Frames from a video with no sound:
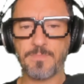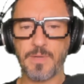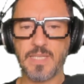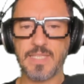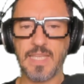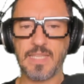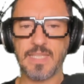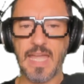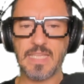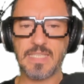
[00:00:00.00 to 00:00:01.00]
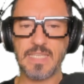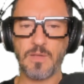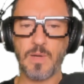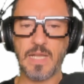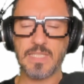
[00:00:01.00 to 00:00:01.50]
president and she
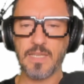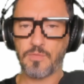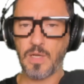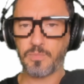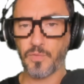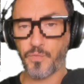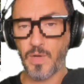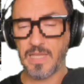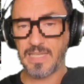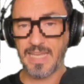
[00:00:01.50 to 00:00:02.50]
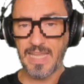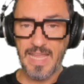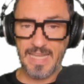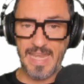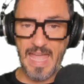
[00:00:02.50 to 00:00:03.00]
was crypto friendly,
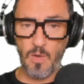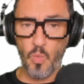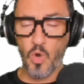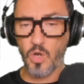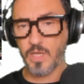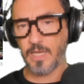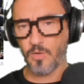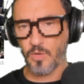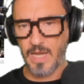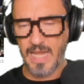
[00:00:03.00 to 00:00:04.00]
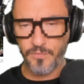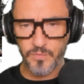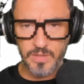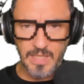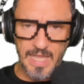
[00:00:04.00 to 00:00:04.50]
now working on an
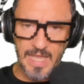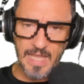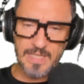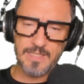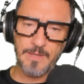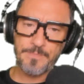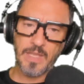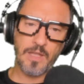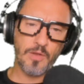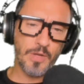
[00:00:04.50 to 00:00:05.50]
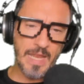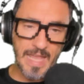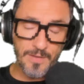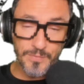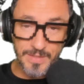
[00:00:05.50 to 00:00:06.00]
FTX, on an
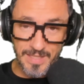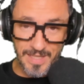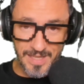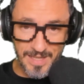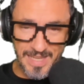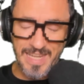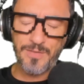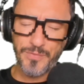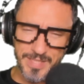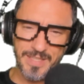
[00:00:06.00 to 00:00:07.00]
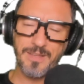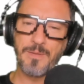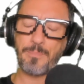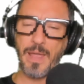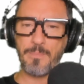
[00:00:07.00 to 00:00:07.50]
NFT
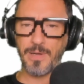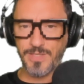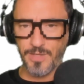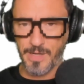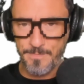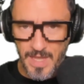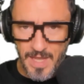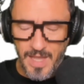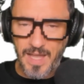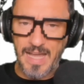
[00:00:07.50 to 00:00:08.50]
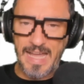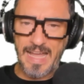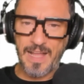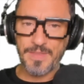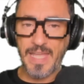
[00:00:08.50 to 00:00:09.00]
paper, sorry,
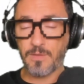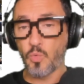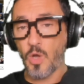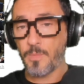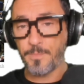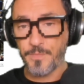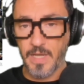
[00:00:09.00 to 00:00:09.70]
that won't